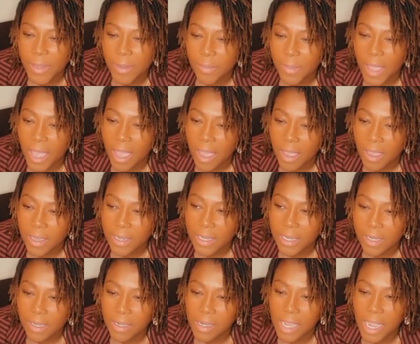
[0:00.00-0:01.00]
back?
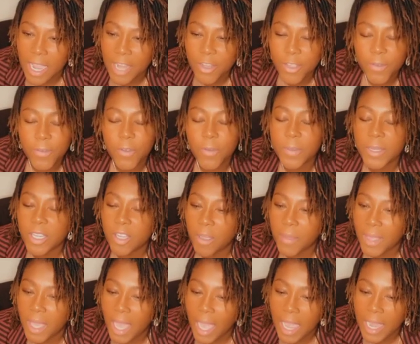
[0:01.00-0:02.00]
How do you feel being on
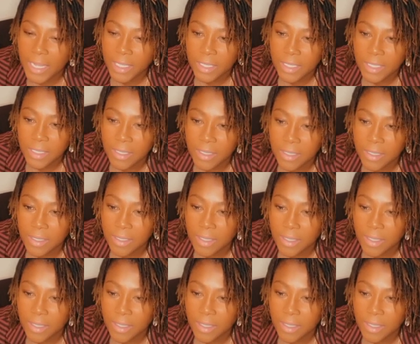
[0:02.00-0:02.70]
the island?